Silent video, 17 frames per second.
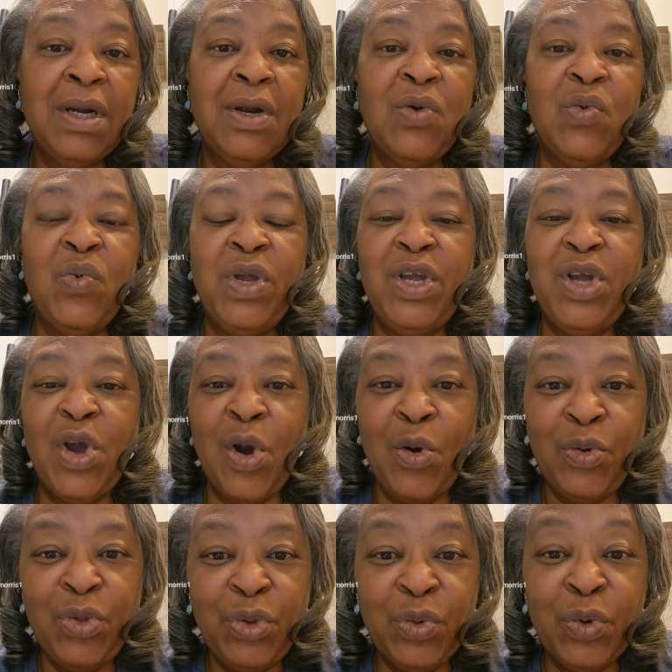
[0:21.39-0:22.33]
we
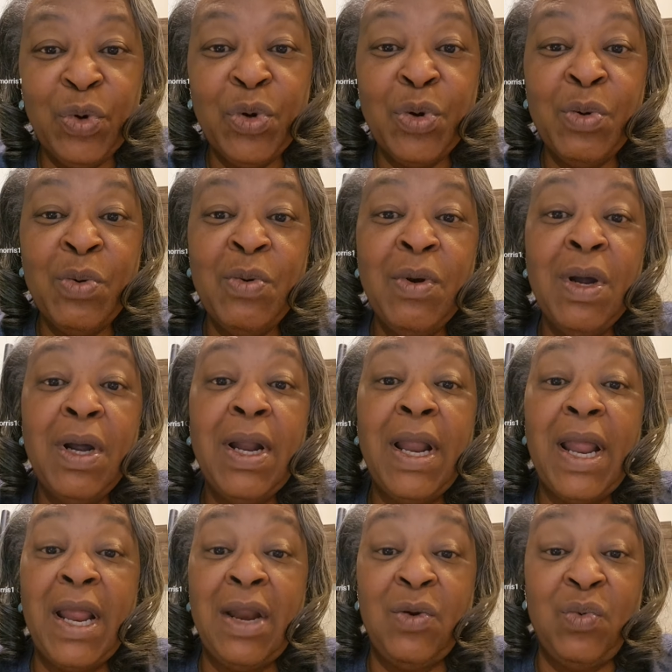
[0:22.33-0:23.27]
go through,
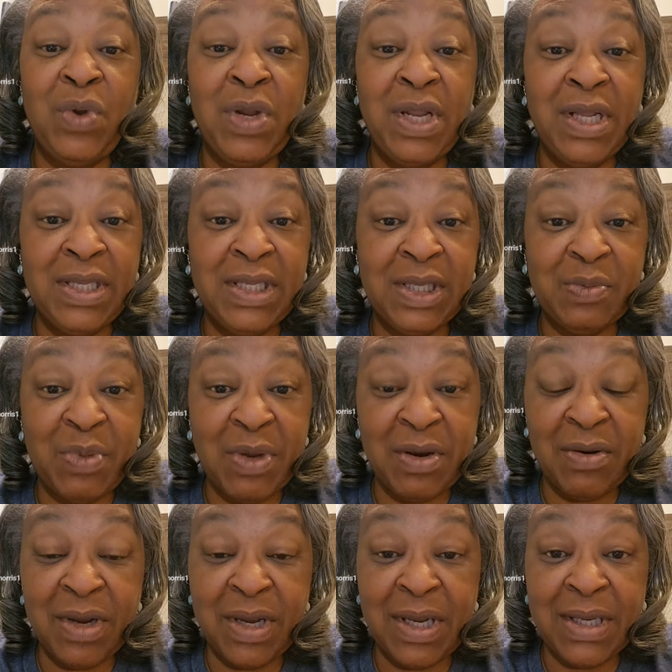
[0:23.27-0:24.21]
and we
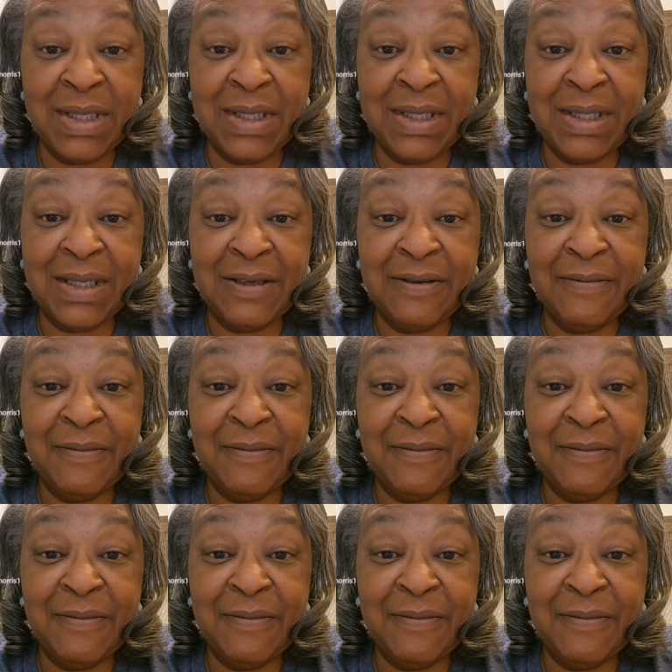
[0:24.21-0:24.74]
experience.